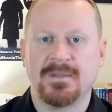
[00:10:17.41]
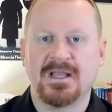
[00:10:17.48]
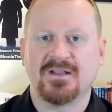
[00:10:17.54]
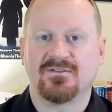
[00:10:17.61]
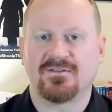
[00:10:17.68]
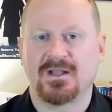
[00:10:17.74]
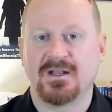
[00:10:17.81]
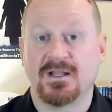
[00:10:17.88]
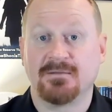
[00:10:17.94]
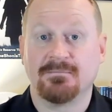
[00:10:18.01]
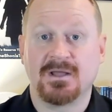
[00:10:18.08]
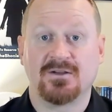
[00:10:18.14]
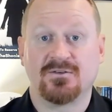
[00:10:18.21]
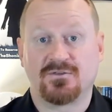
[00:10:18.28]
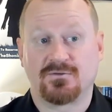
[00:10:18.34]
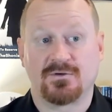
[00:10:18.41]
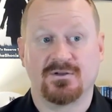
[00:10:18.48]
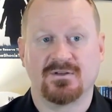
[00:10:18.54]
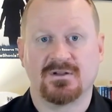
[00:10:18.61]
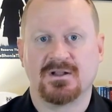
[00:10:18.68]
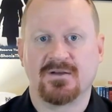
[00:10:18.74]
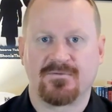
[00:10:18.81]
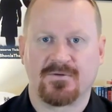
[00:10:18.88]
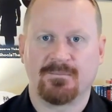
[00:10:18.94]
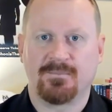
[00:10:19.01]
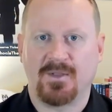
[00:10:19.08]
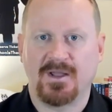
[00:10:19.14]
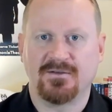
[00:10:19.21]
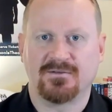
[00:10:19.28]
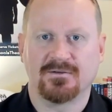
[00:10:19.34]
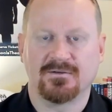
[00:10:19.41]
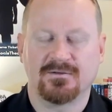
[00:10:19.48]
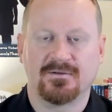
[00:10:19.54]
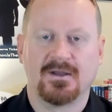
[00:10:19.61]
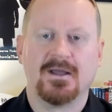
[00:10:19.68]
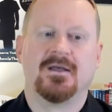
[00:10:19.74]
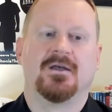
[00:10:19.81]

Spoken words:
meet sending ministries in different places,